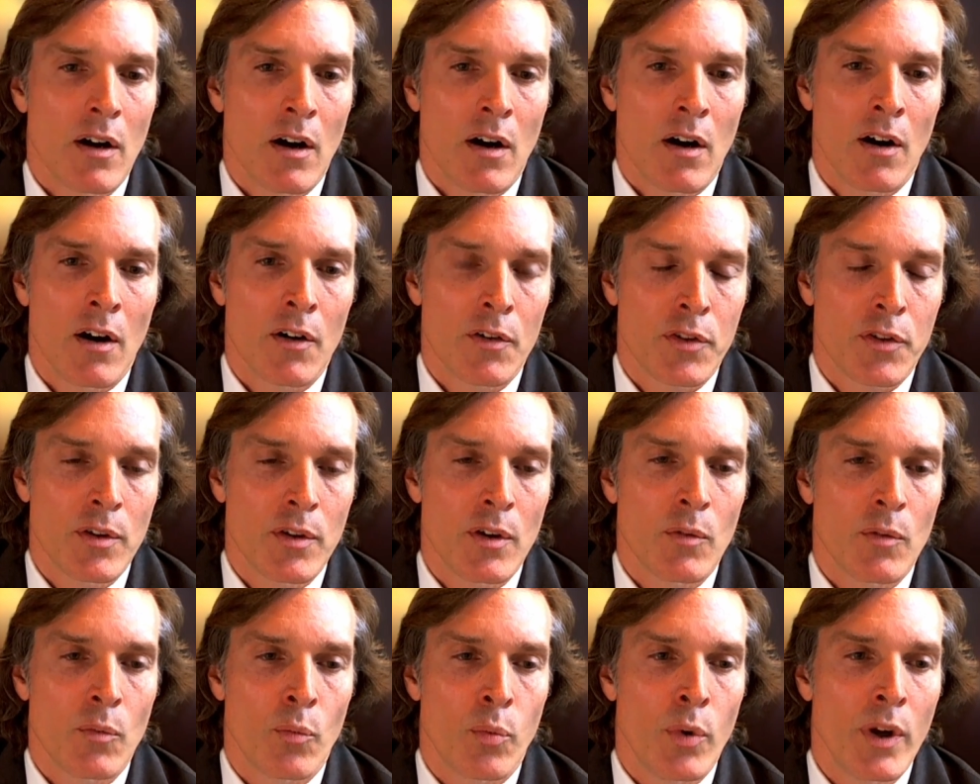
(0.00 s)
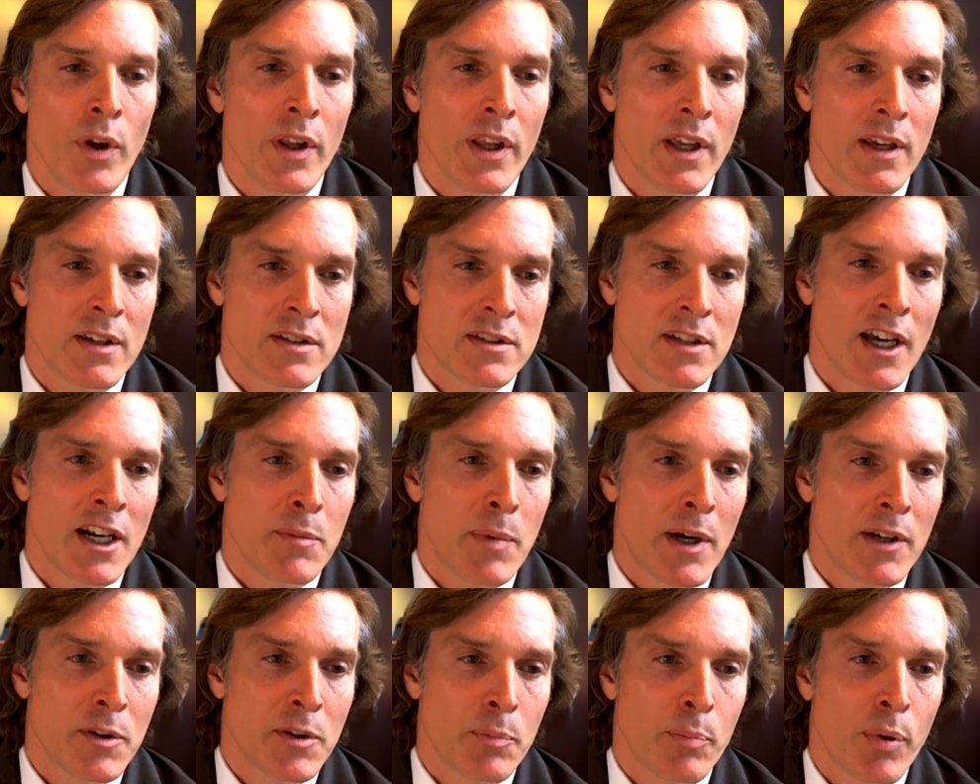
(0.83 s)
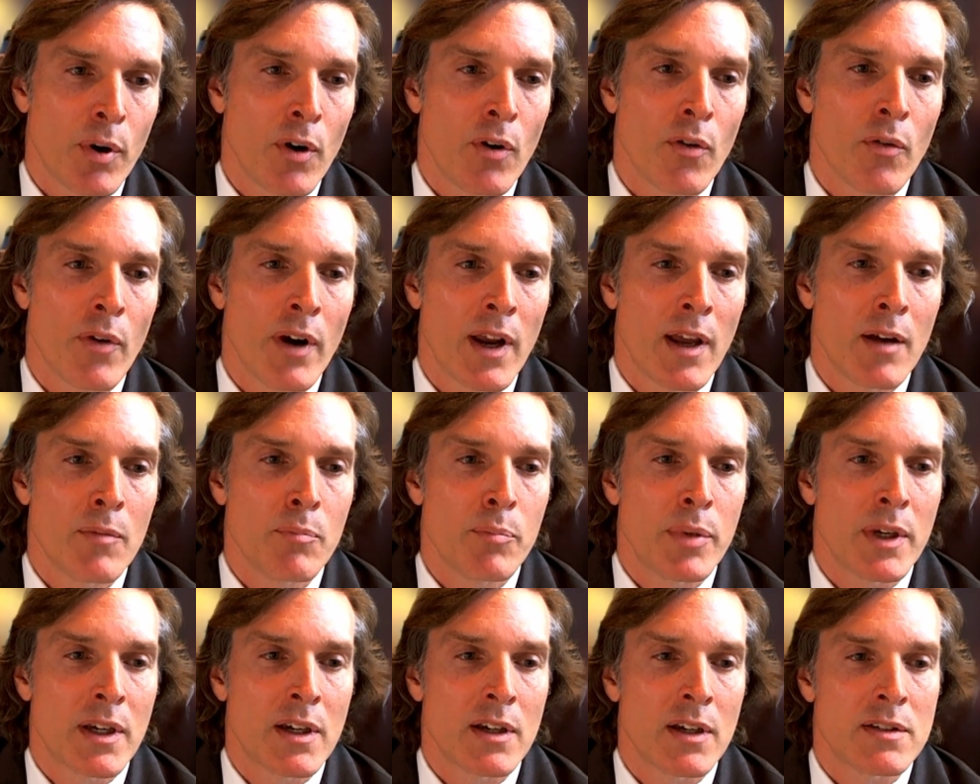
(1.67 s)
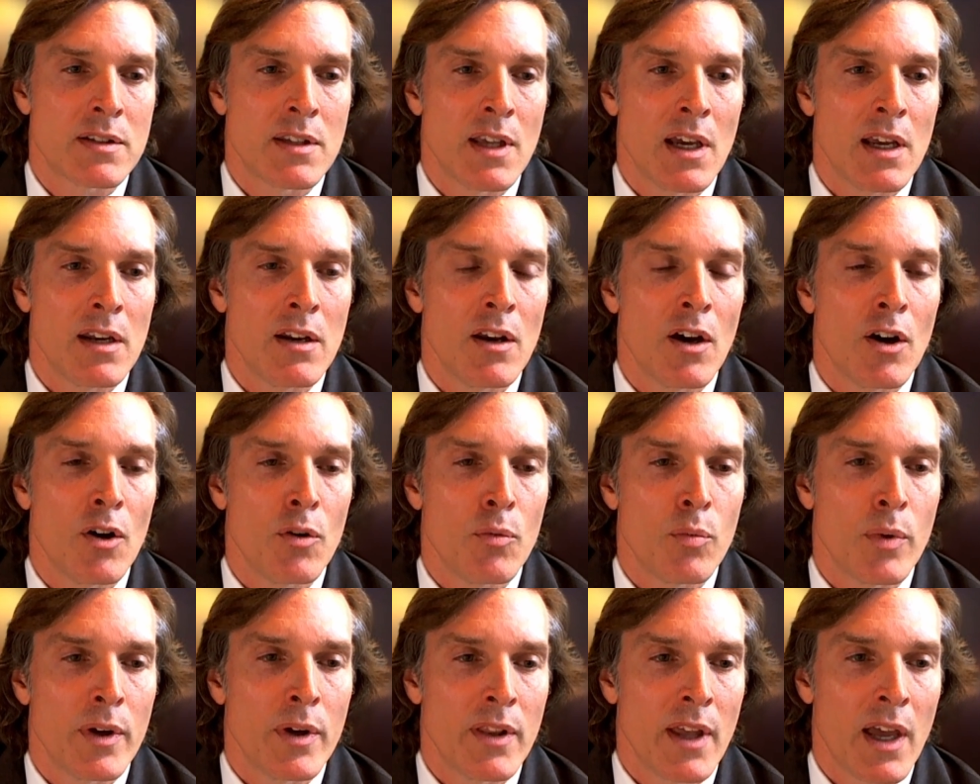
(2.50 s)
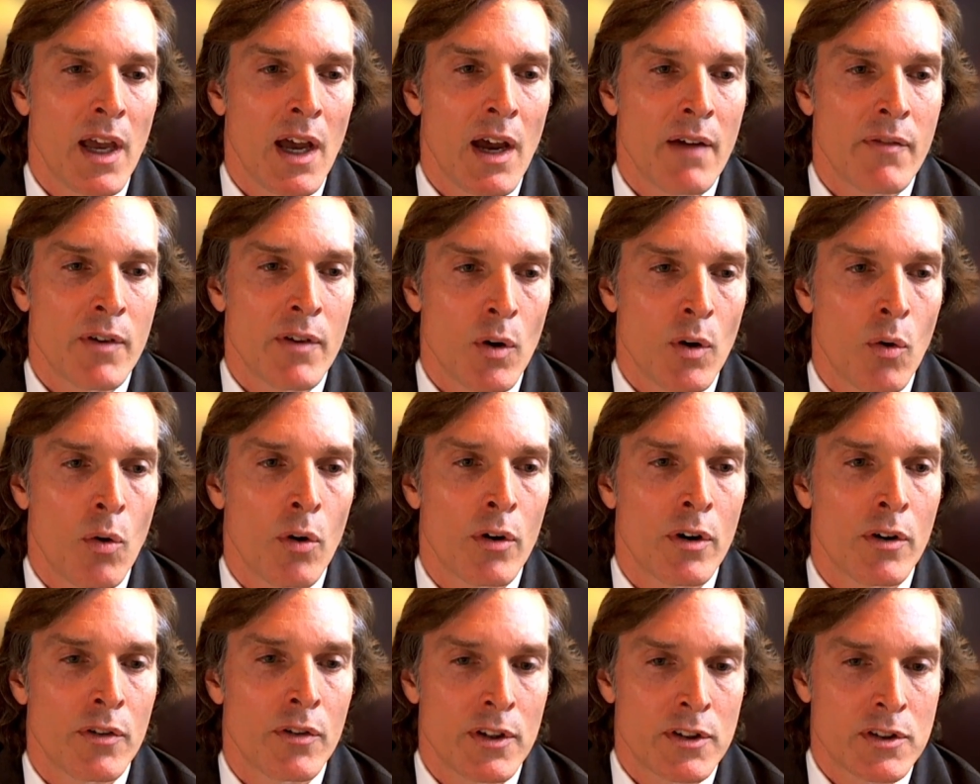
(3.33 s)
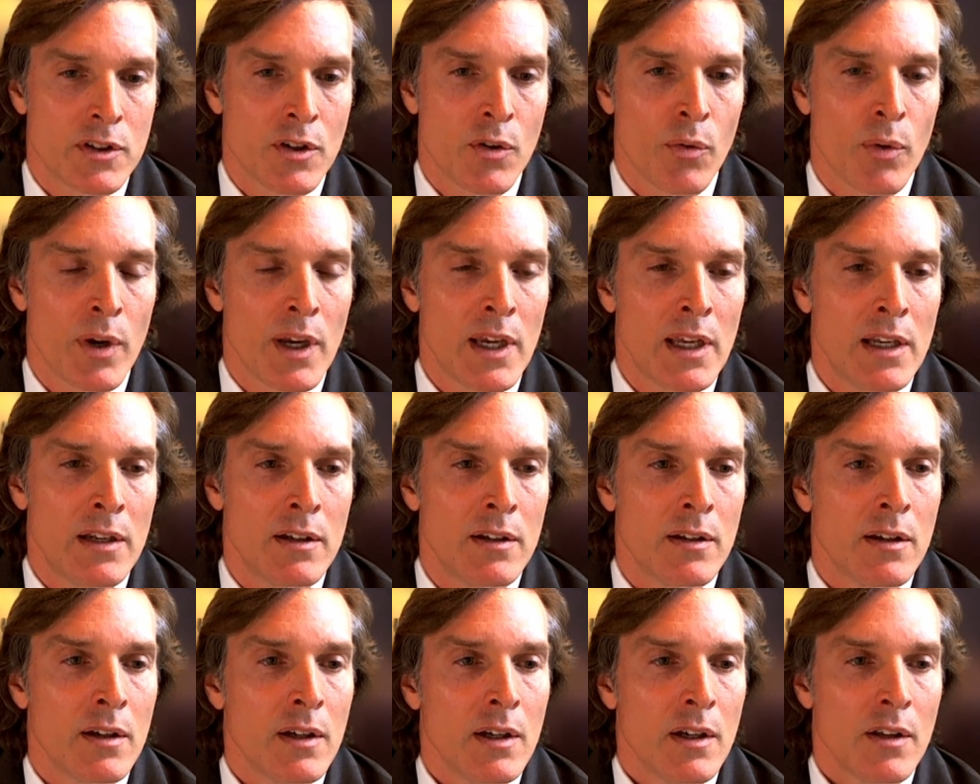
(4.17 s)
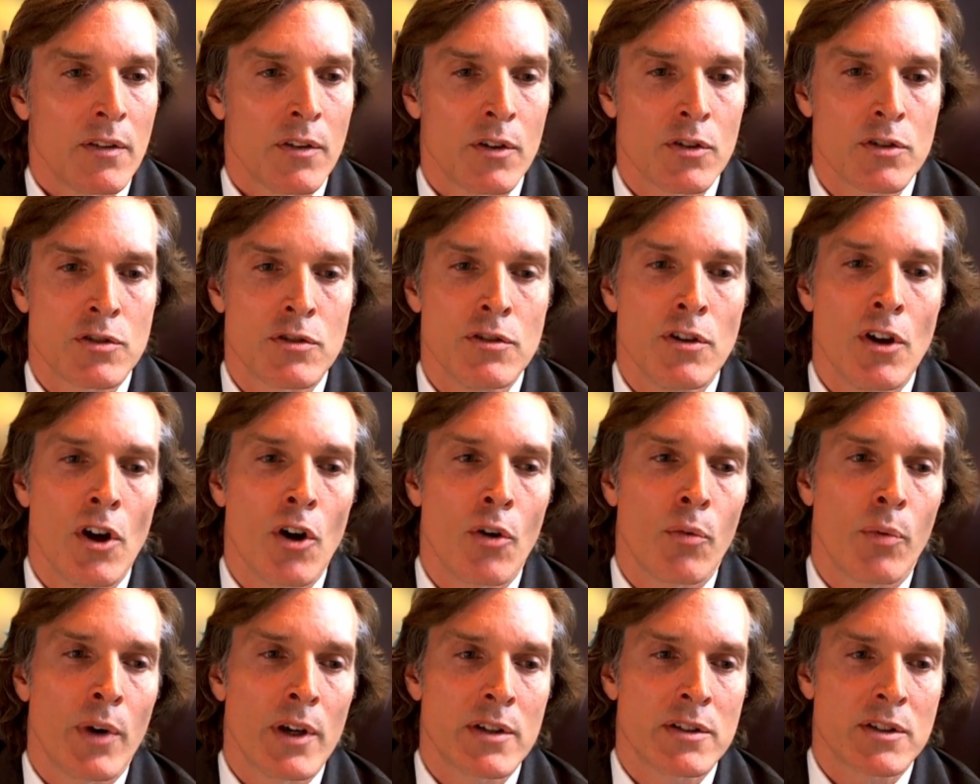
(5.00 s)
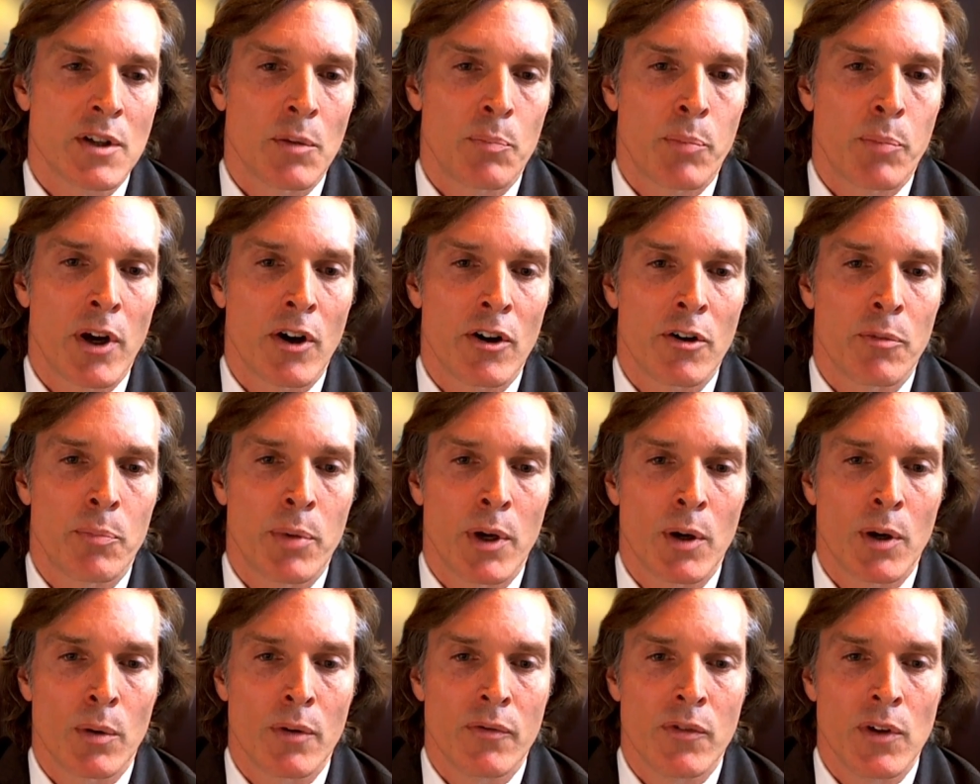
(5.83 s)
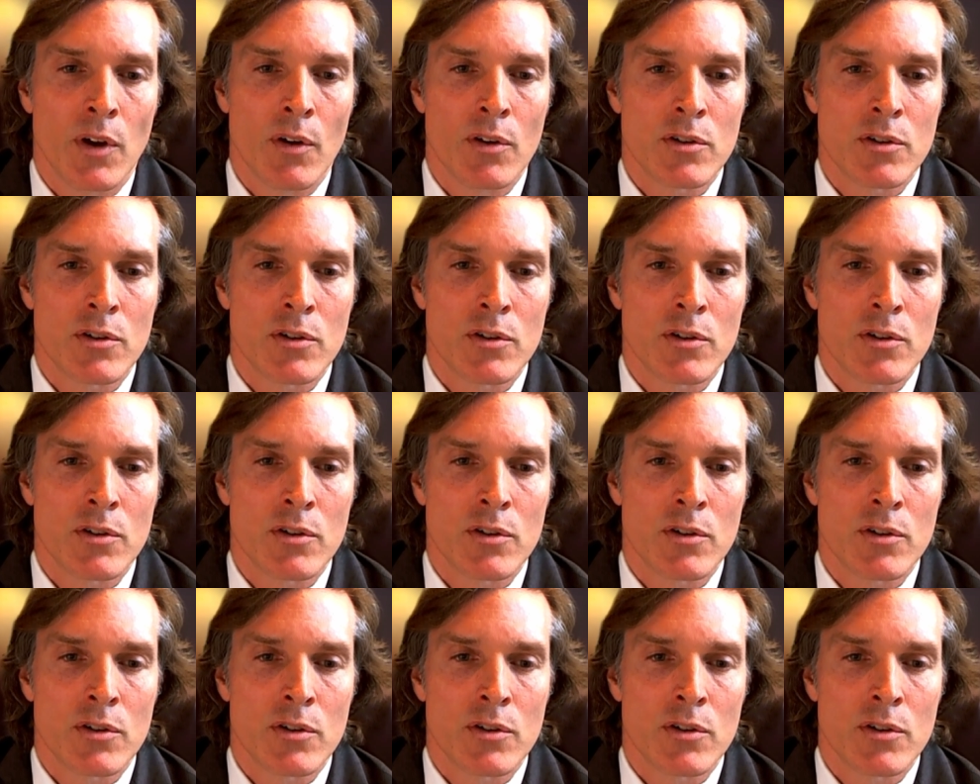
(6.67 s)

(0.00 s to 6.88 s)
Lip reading: are really excited about the program because they know when they have an order that's green, there's no risk of peer-to-peer review.